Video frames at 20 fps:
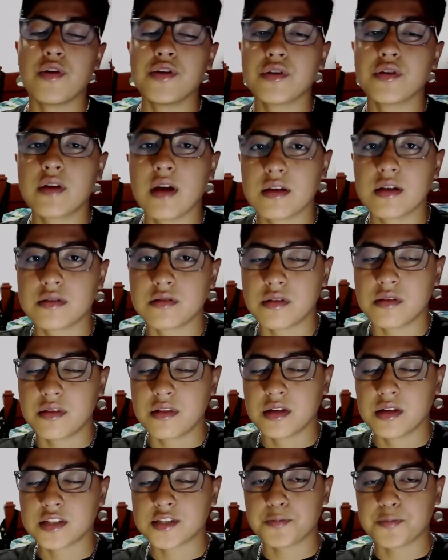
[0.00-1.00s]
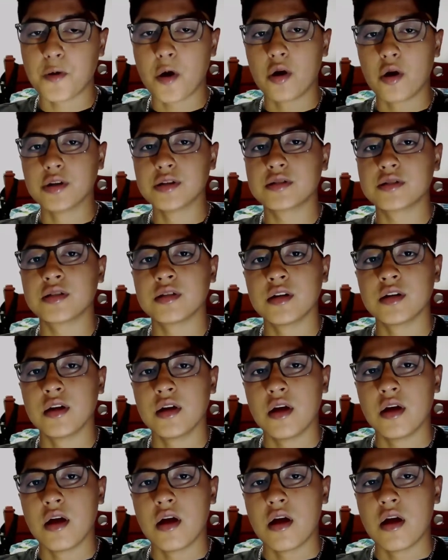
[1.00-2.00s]
When you get to this point,
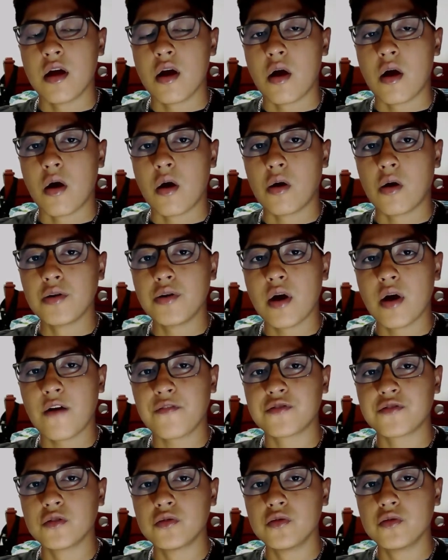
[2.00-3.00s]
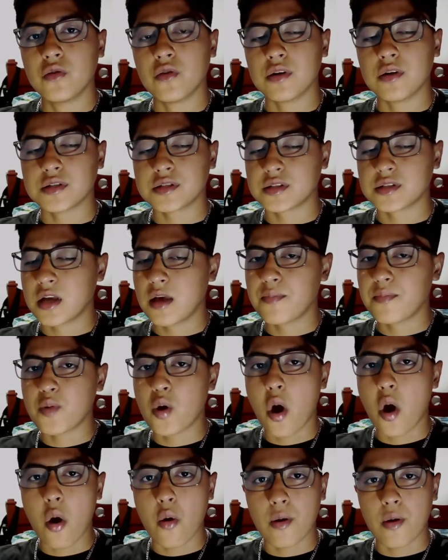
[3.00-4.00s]
all you have to do is
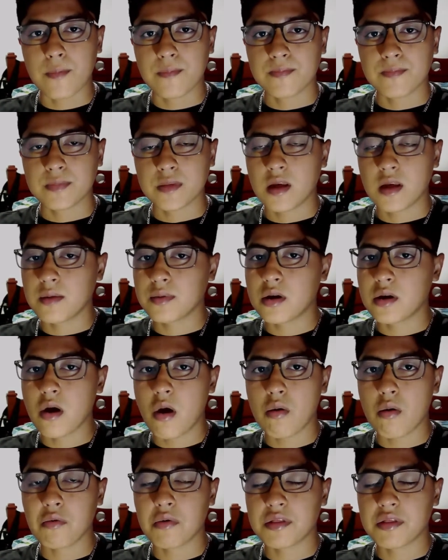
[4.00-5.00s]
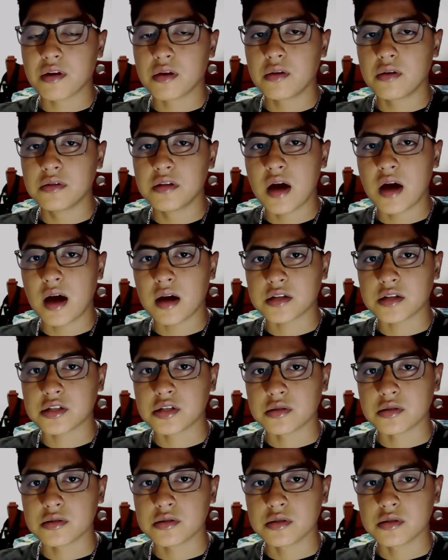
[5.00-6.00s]
keep going. Keep going with the good
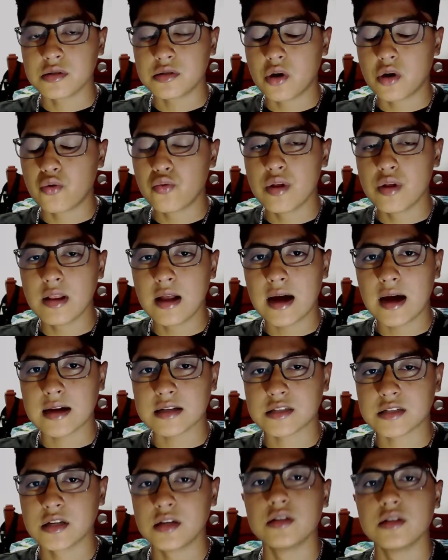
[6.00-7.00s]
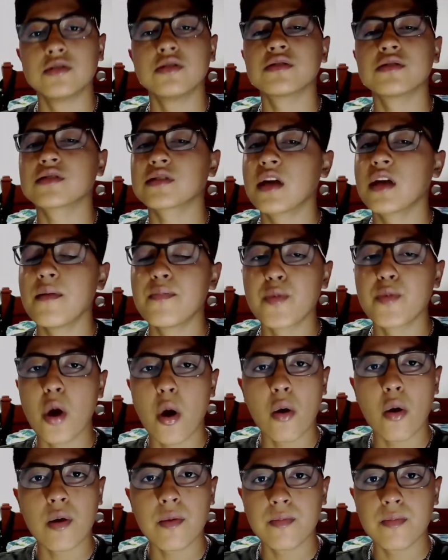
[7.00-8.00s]
actions. Don't relax. Just
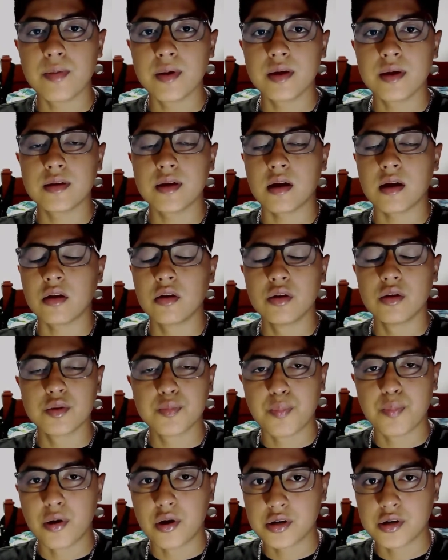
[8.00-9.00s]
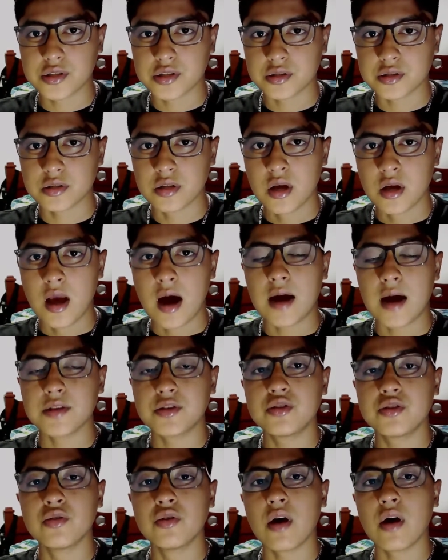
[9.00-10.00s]
keep going being a good person
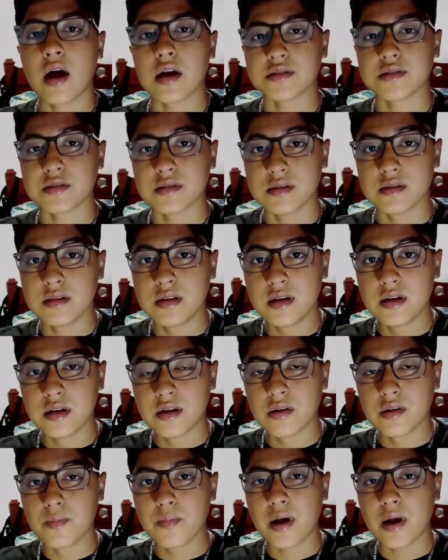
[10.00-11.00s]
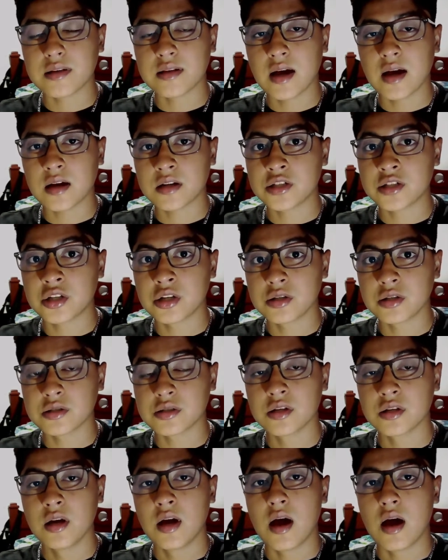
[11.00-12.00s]
and do as little bad
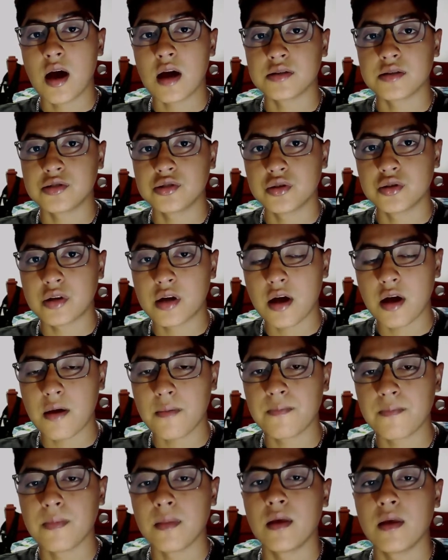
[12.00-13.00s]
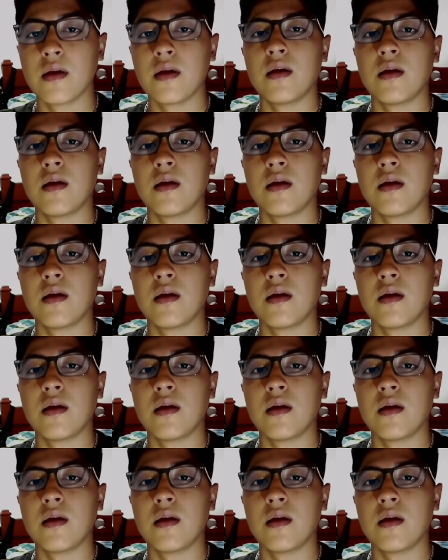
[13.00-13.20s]
actions as you can.